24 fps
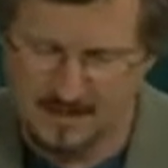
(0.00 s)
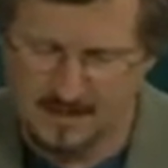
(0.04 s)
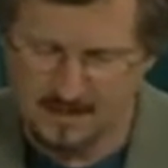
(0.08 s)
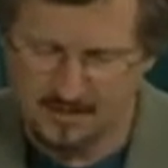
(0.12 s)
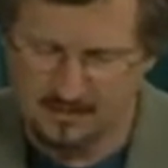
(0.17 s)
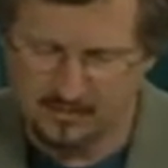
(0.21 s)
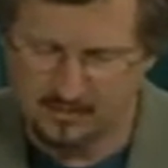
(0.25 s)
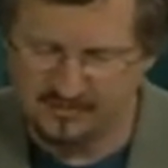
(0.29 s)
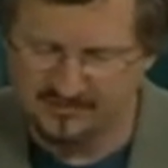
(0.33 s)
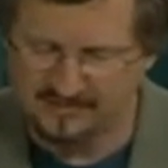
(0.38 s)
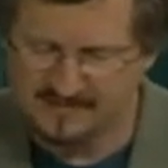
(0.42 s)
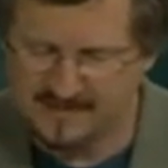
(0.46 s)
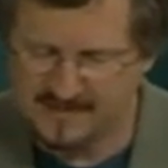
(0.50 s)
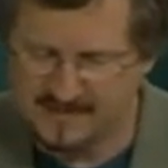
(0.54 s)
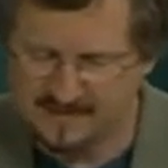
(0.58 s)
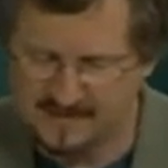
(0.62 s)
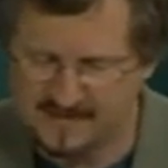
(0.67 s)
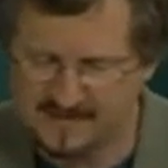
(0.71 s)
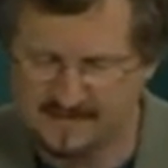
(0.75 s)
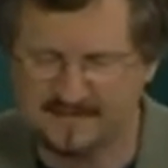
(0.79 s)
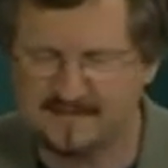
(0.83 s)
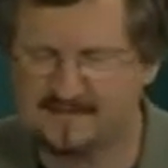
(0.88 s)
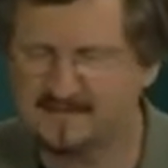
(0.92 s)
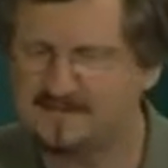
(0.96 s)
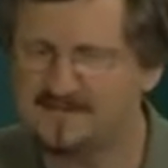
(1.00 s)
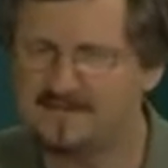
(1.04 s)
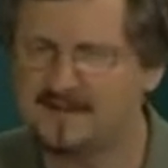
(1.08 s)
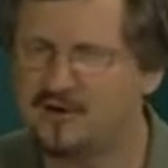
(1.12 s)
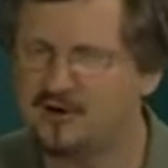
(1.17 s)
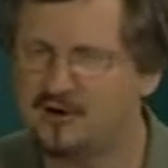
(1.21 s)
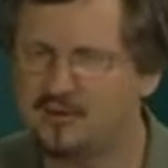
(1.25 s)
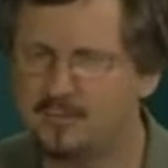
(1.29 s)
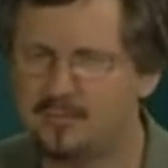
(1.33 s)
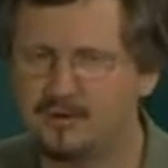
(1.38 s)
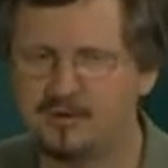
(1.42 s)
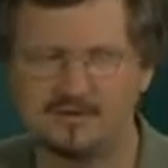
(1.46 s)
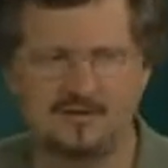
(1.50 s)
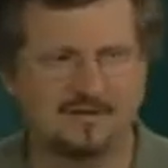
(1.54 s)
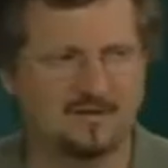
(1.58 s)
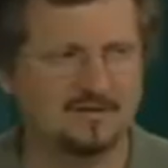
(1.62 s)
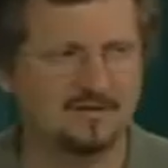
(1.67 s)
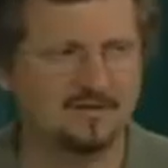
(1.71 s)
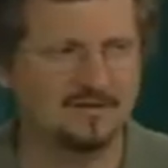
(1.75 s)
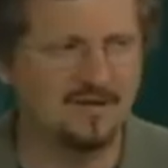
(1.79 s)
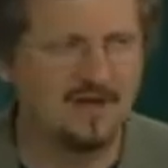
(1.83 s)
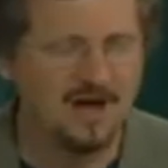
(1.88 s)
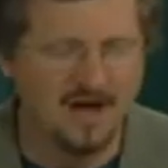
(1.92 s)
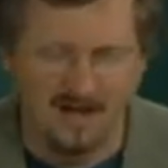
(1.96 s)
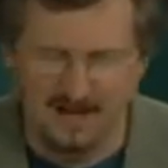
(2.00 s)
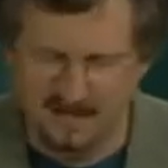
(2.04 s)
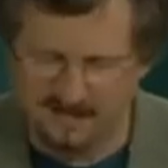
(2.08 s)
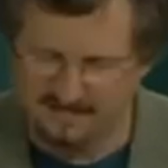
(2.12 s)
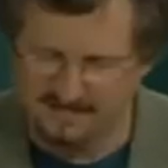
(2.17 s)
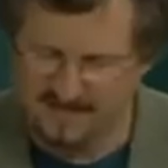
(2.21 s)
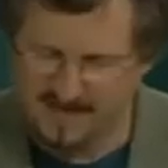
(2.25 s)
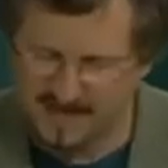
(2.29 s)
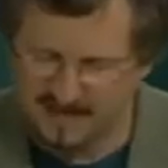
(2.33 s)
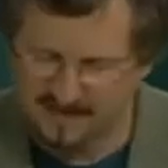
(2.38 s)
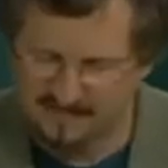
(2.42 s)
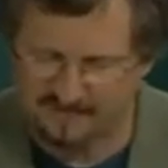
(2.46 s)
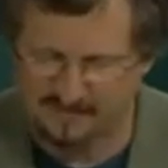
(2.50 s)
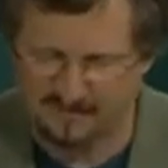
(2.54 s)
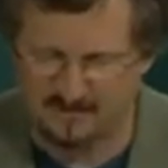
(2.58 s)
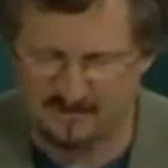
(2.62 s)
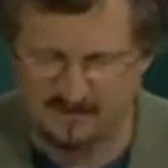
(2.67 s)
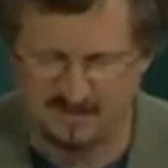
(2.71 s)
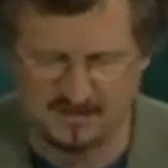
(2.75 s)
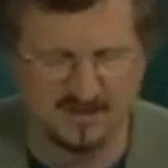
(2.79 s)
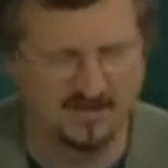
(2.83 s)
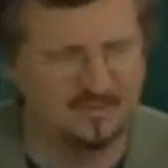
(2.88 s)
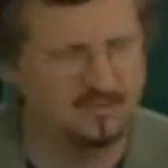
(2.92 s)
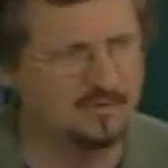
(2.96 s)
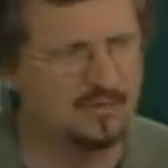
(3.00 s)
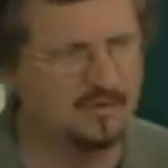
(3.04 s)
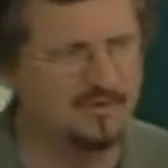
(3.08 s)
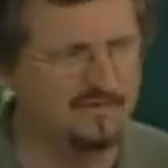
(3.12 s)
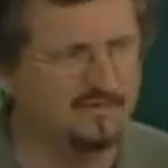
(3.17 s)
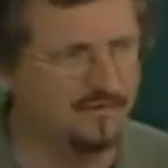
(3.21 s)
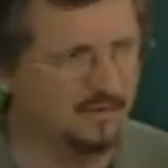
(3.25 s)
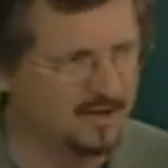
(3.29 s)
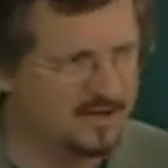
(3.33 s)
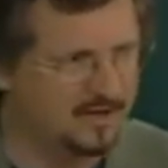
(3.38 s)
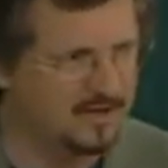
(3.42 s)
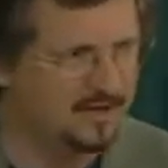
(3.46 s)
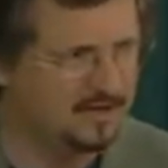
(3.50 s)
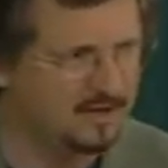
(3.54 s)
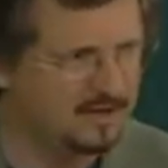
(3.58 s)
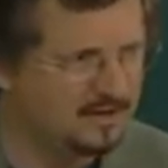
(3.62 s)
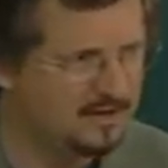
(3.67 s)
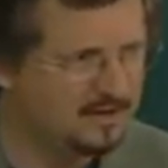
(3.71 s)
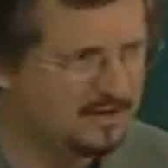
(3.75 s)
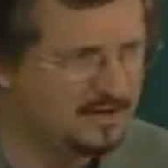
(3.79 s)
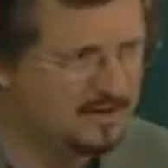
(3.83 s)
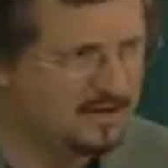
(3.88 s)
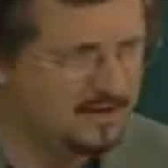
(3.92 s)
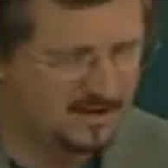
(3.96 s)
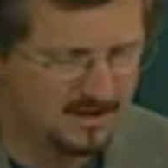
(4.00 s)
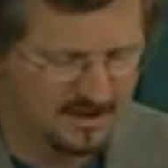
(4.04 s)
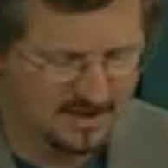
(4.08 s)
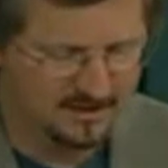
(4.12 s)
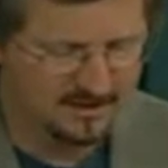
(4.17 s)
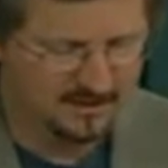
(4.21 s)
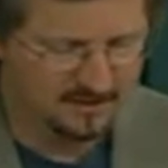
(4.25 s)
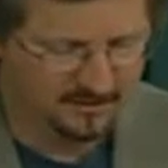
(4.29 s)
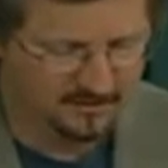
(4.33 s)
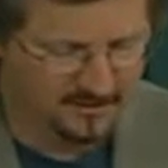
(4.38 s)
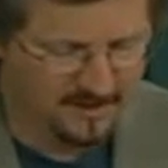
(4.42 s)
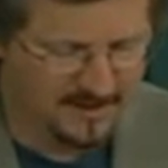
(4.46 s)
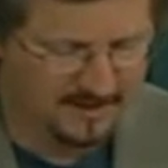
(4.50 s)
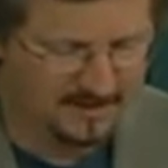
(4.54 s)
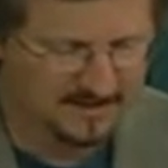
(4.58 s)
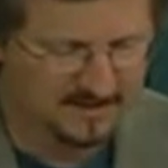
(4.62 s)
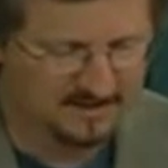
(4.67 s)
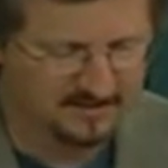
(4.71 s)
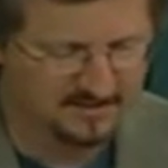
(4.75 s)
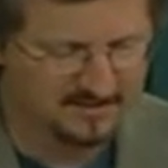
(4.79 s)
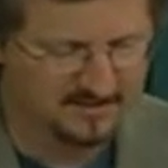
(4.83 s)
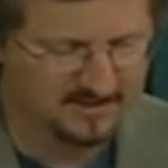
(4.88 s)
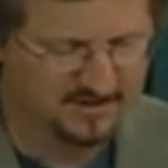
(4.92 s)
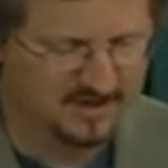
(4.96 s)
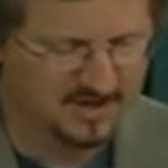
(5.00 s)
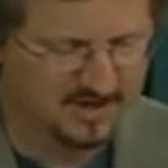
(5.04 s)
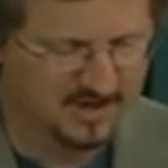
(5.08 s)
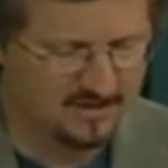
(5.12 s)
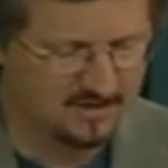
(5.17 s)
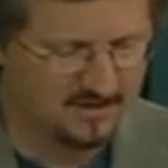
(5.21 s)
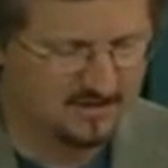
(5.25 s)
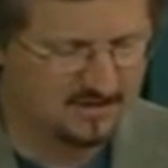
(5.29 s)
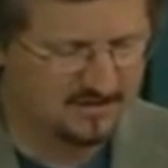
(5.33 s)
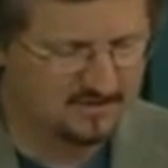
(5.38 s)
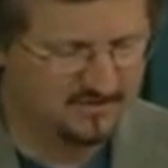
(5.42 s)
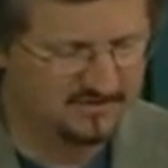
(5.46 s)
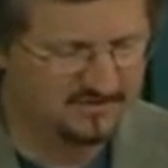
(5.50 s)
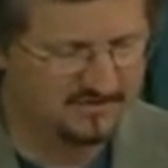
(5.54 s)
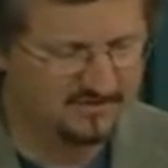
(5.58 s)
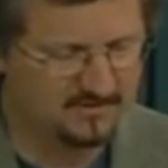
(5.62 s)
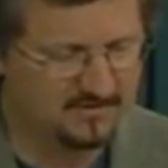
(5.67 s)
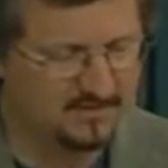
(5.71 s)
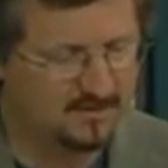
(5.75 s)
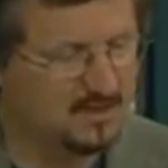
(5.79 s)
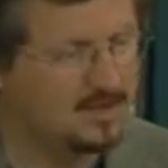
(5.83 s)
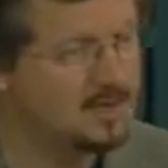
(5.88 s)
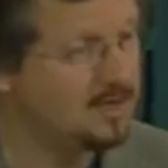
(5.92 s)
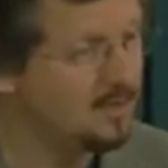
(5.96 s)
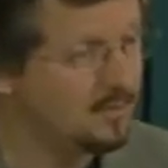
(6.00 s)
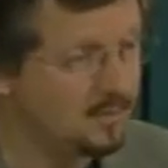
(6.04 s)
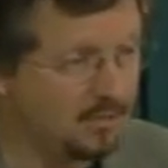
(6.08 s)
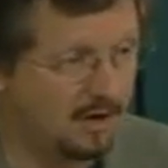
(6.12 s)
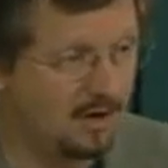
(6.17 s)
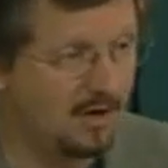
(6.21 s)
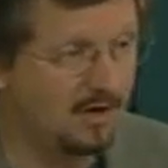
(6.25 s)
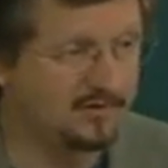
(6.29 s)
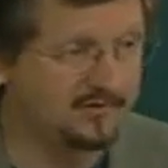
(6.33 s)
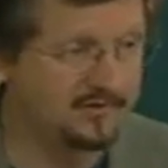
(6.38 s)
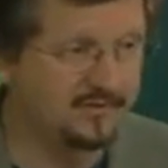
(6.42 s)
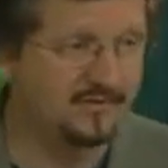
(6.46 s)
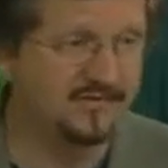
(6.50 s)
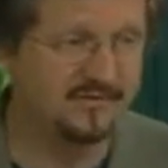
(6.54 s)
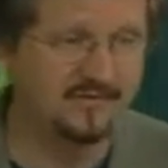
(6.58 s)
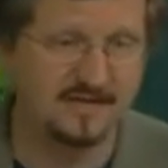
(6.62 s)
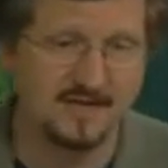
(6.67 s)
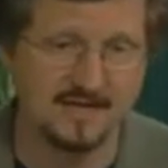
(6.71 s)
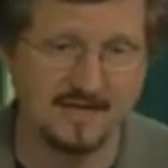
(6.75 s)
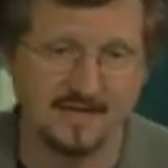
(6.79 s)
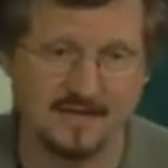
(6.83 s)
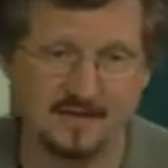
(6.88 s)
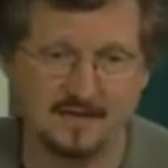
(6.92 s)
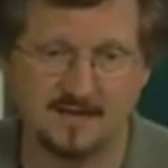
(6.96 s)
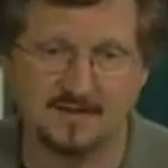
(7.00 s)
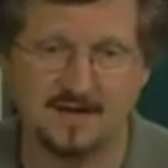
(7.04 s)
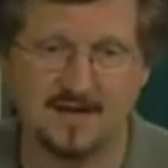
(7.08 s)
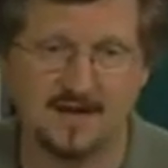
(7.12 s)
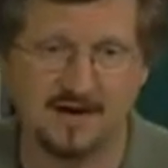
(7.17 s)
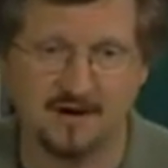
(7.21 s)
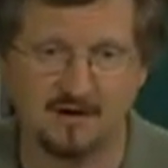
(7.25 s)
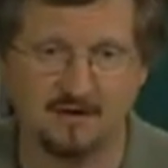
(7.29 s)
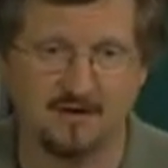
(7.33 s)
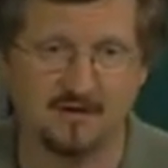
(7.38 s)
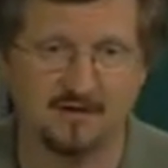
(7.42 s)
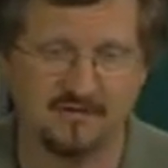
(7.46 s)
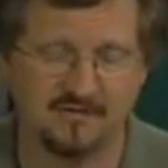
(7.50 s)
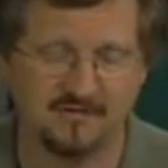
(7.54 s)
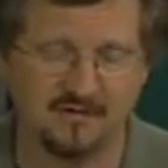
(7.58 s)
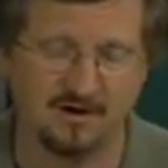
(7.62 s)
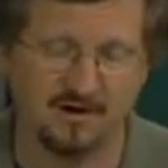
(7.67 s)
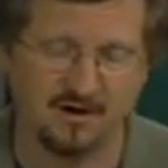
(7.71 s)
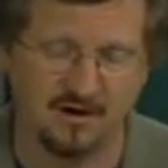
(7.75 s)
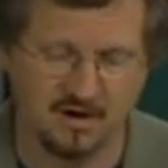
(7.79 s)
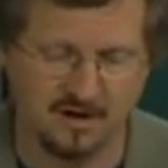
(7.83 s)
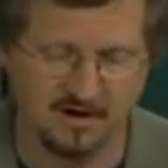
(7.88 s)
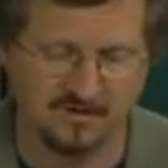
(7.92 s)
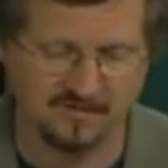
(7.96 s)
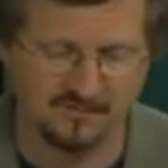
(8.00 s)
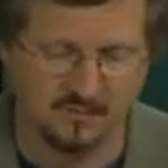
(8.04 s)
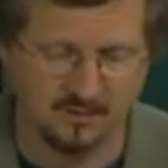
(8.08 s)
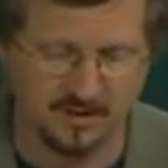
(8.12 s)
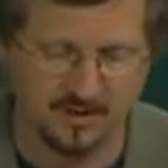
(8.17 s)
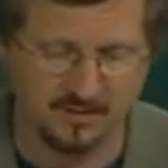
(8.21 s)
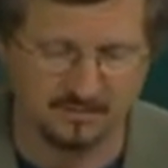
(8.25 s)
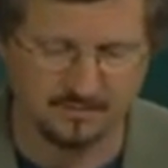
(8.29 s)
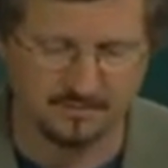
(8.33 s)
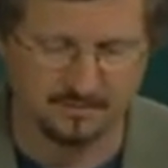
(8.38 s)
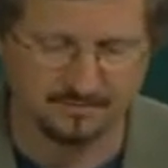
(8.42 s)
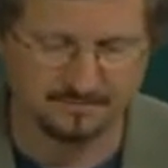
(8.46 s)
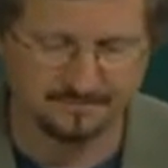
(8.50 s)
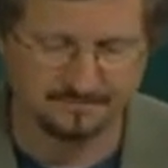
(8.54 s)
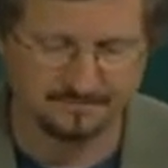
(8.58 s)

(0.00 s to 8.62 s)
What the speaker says: We'll see that the cell puts a lot of effort into avoiding and correcting such errors. We'll also see that errors are unavoidable.